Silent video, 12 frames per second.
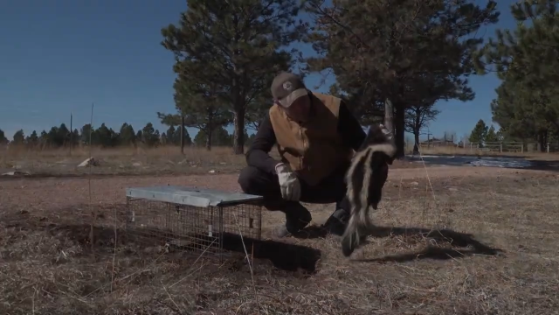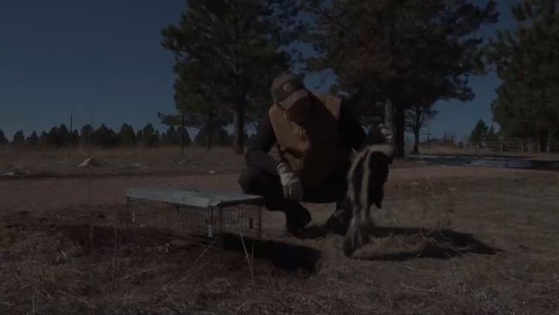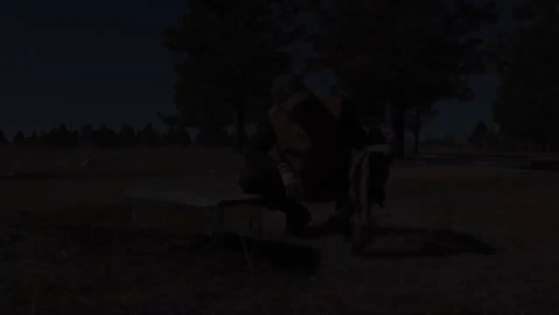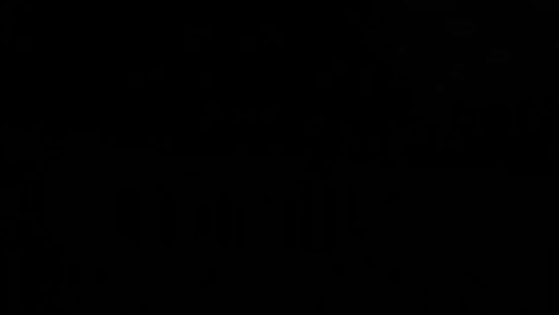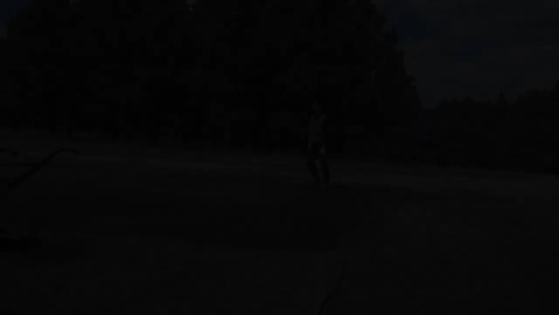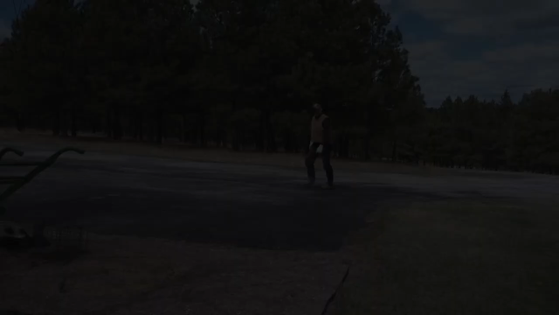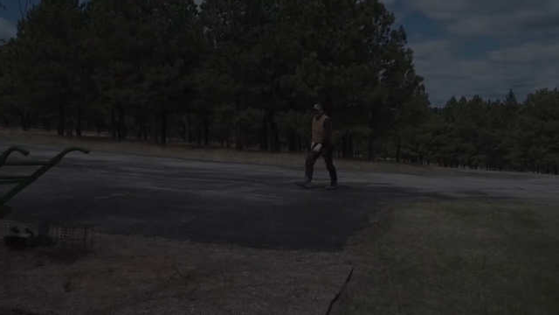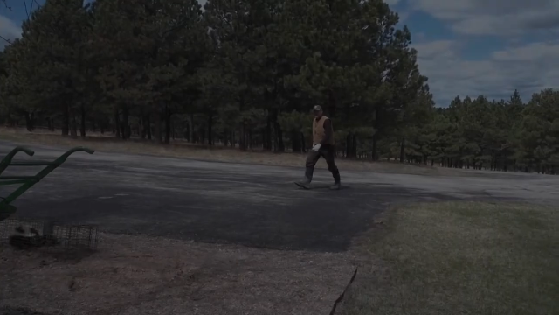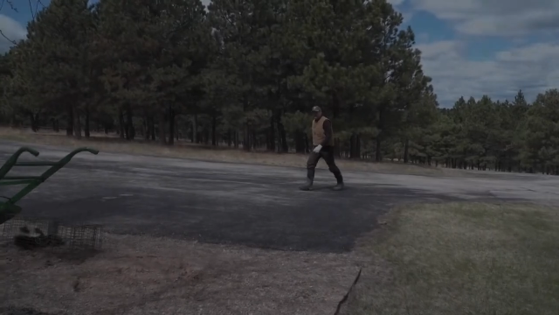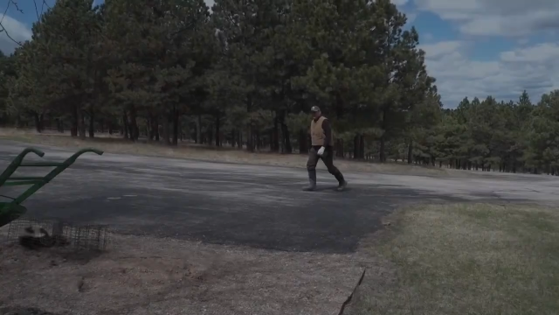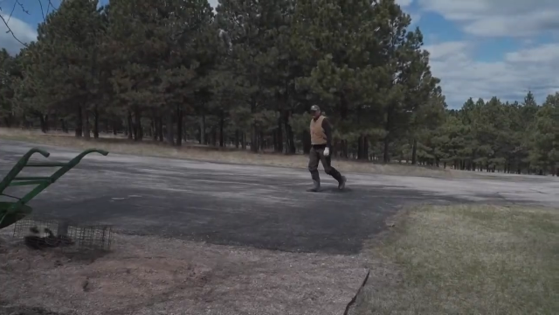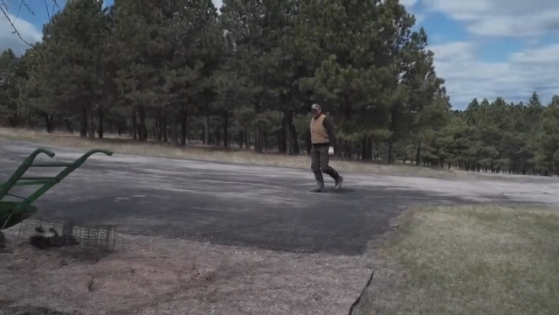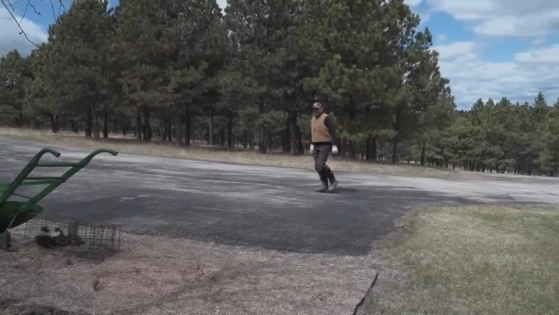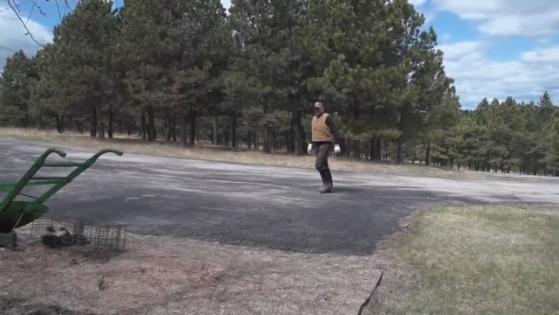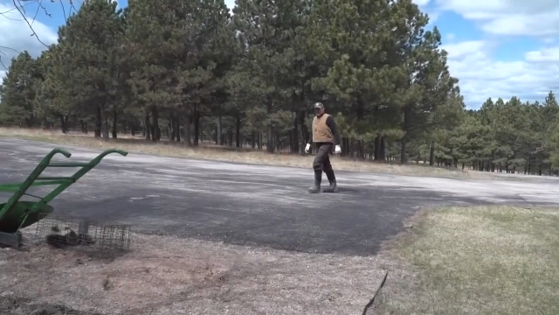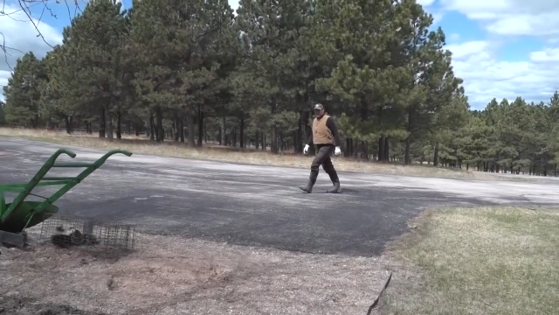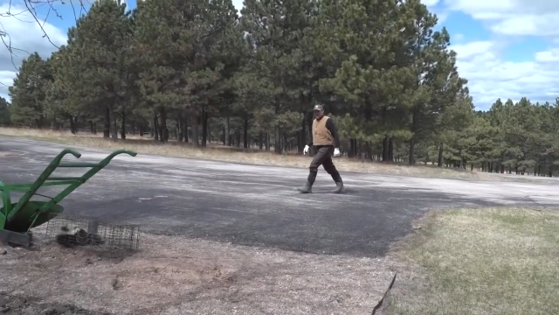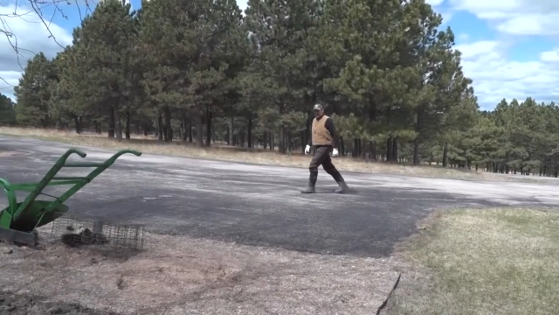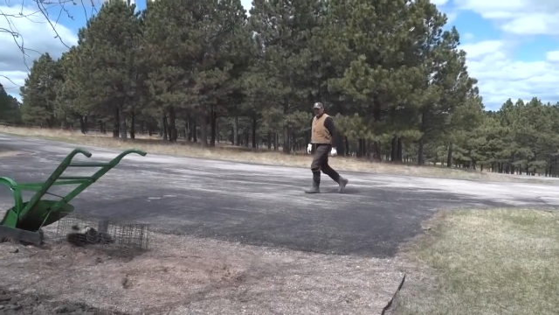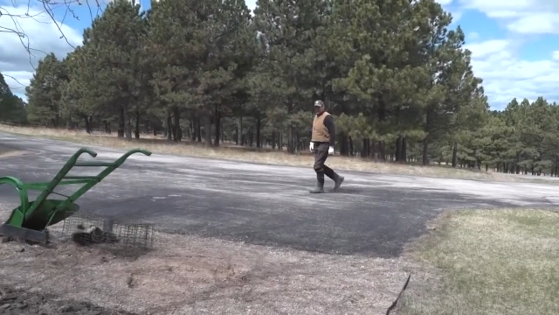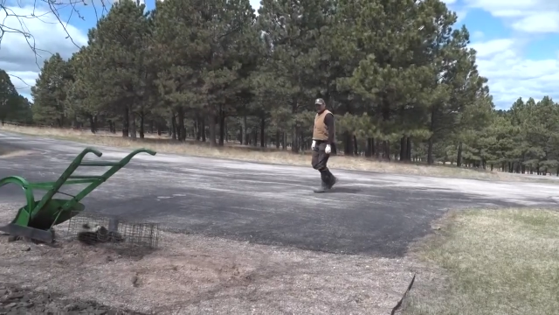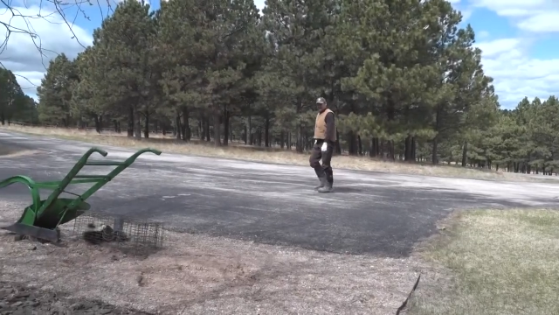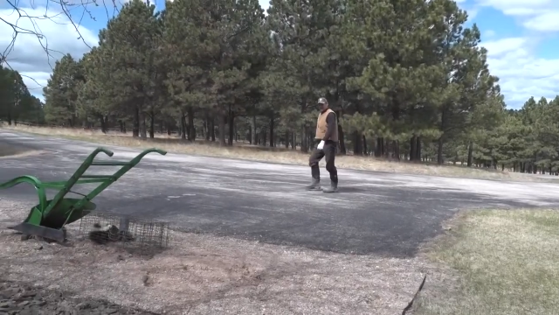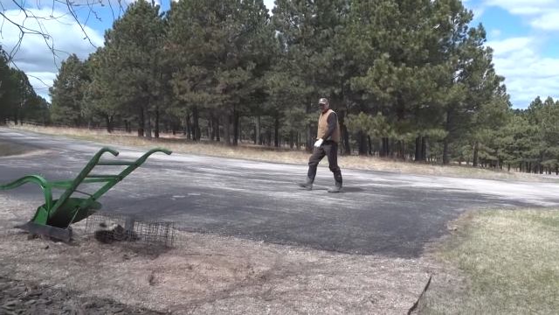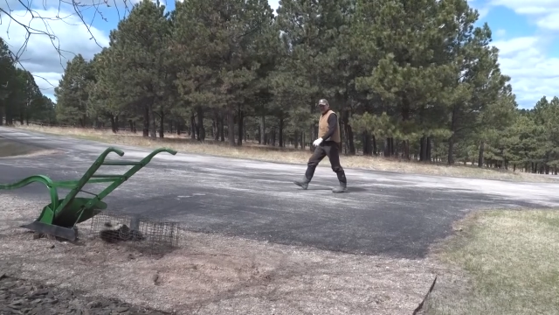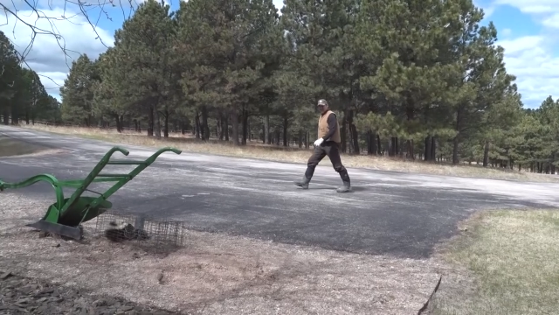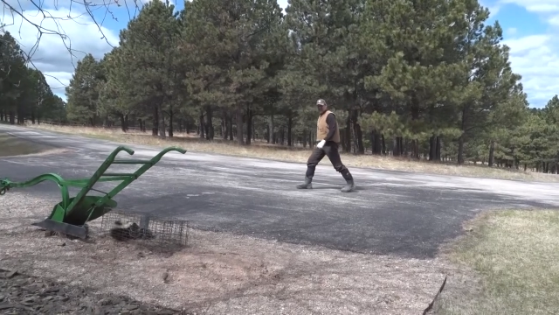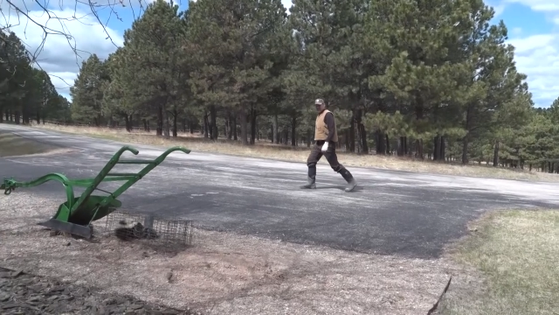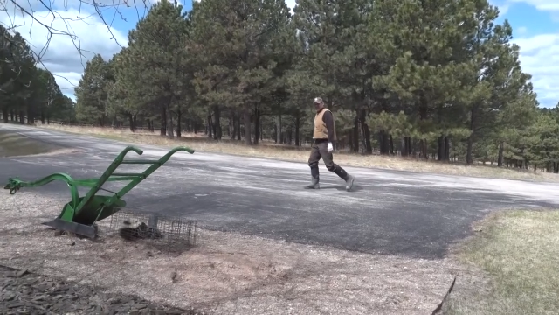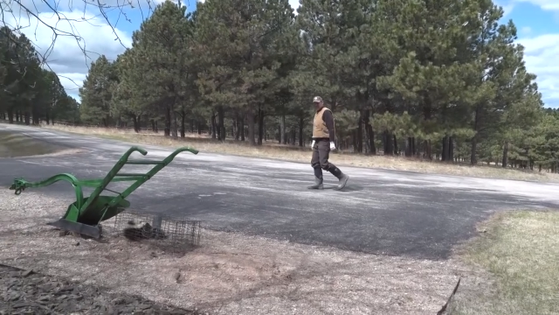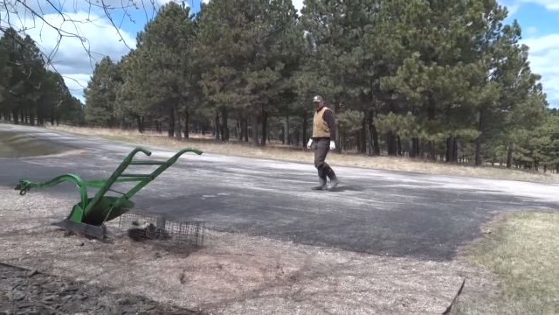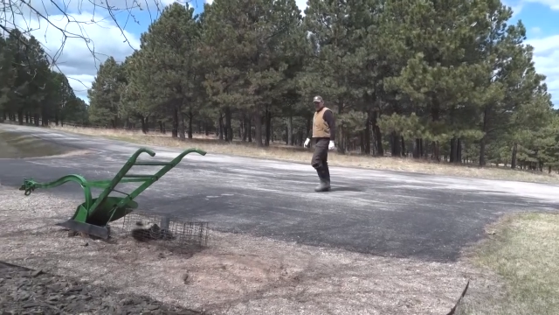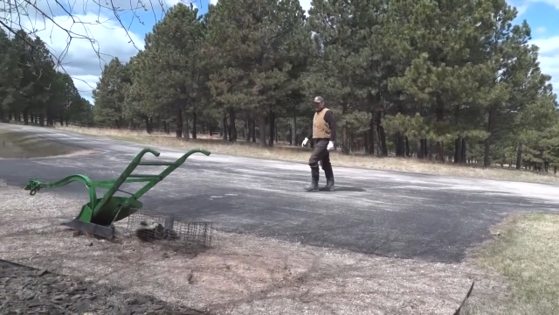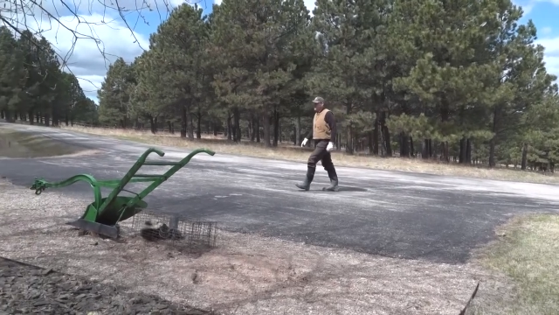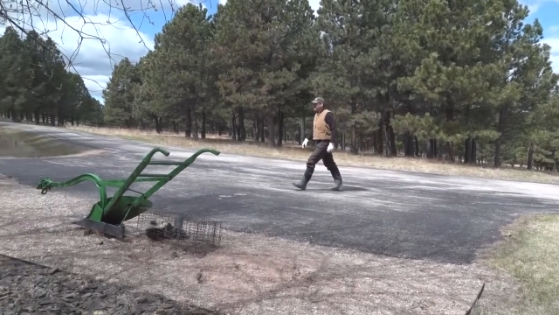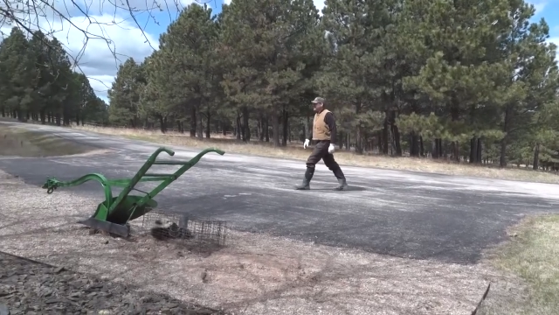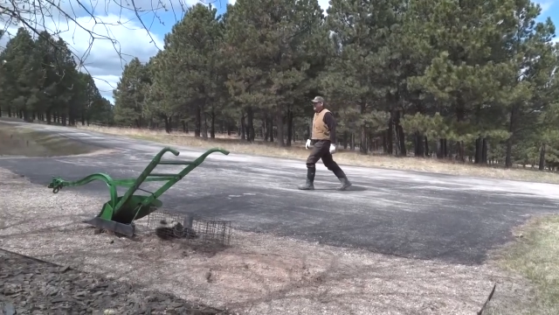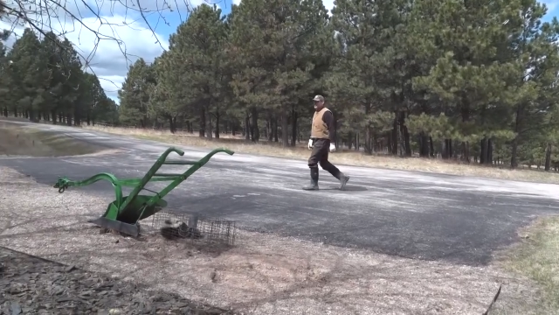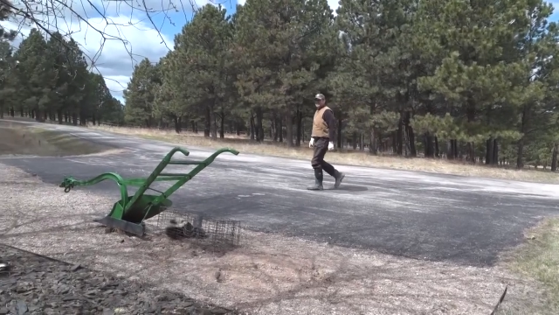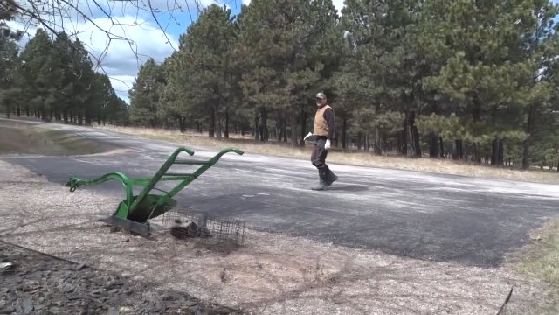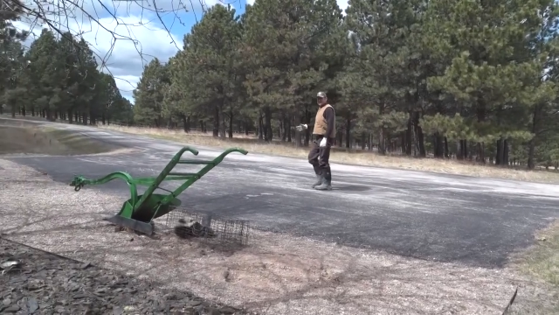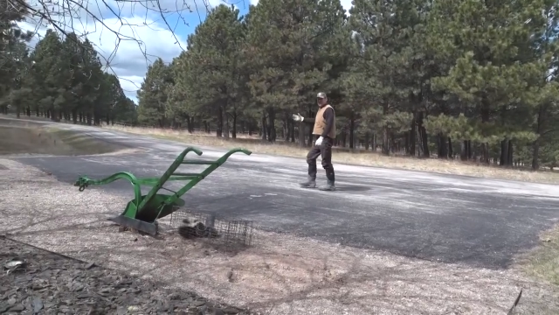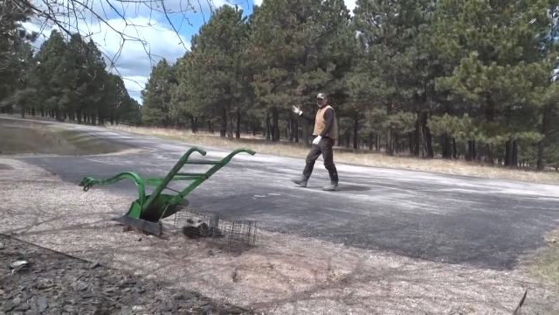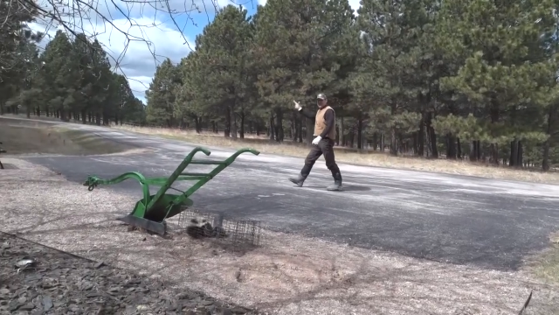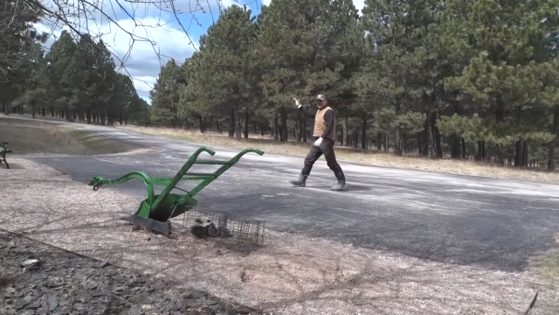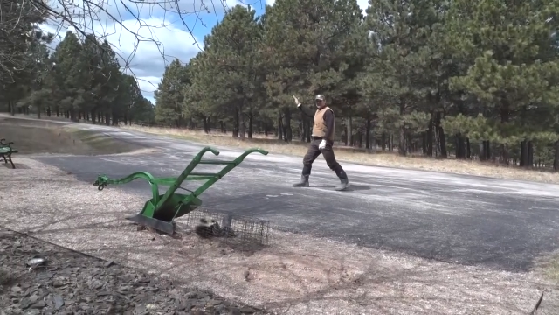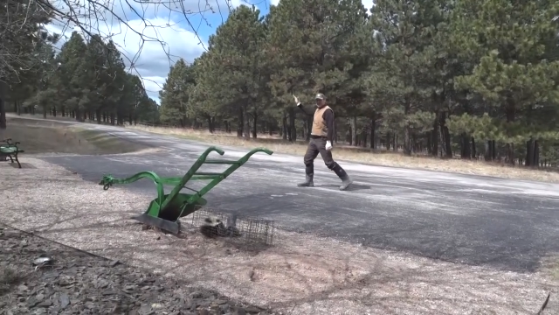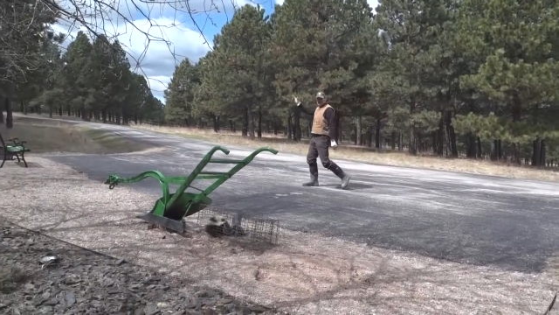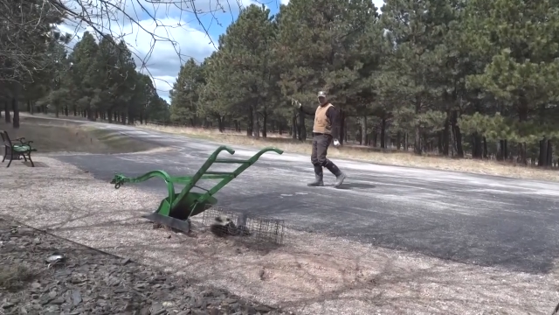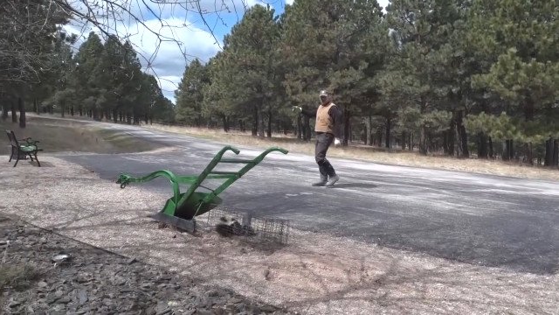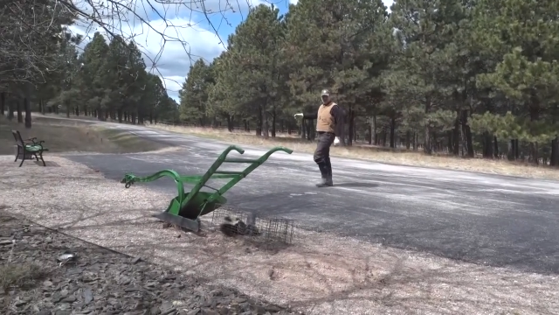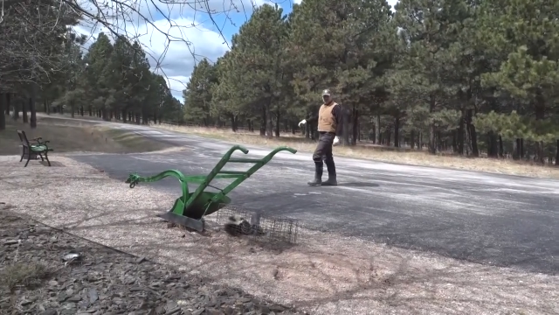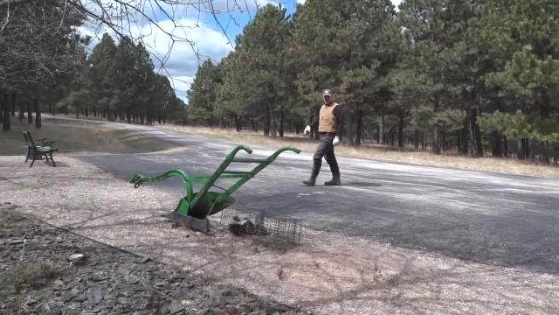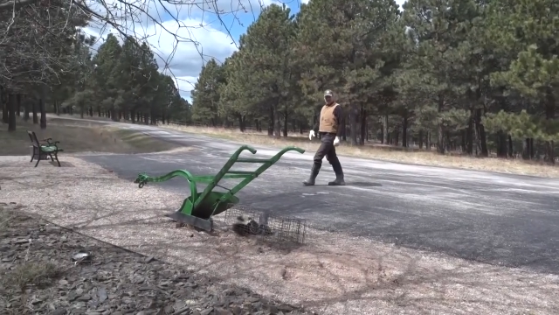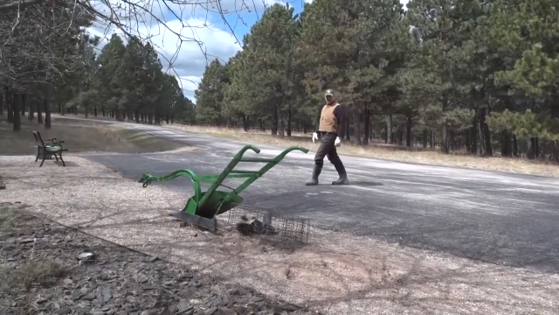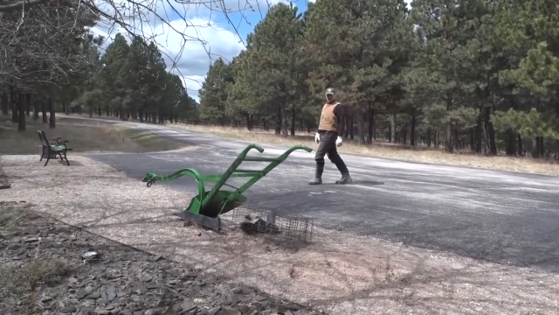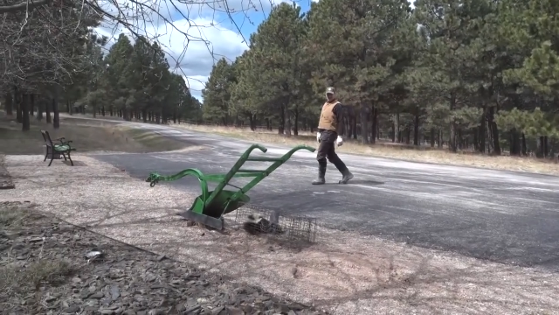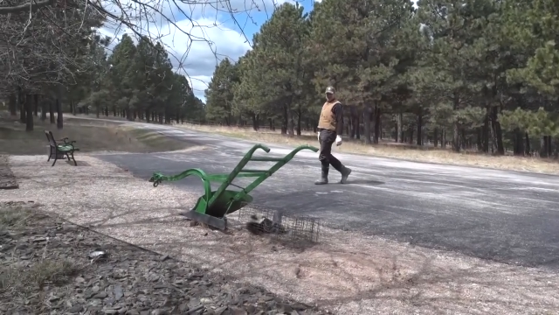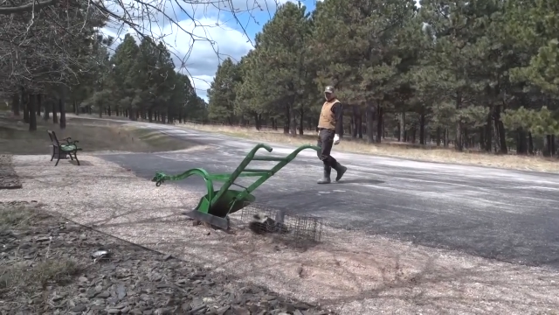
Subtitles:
(no speaker visible)